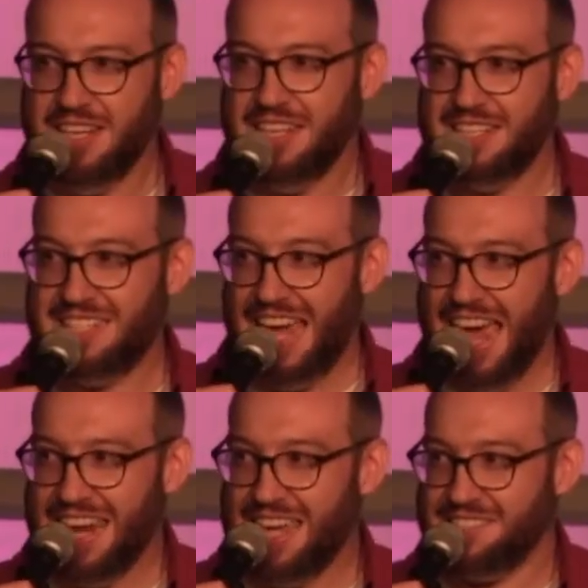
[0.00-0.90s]

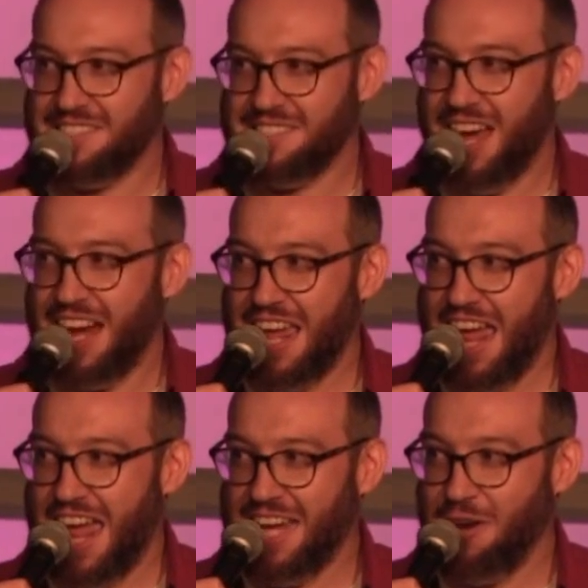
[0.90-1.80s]
Dad asked this guy to
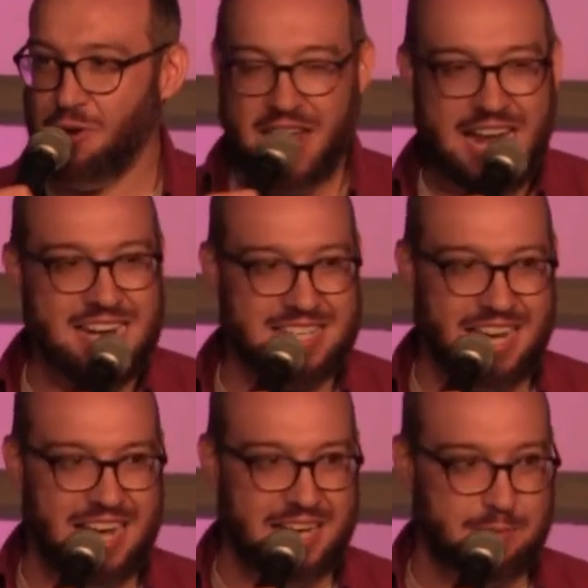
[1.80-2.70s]
hang out 8
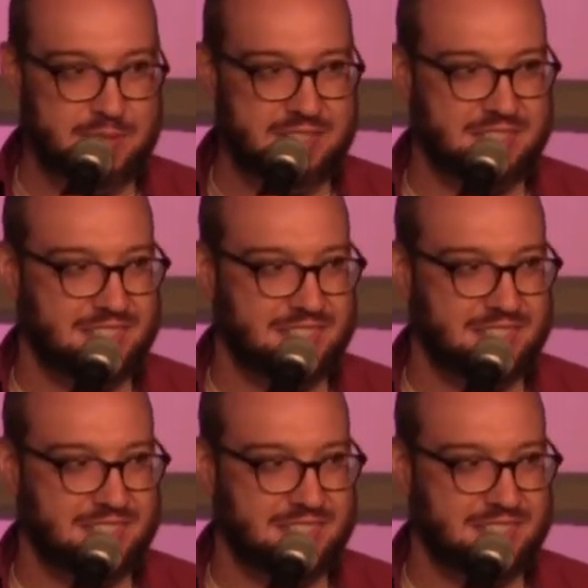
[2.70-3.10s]
times.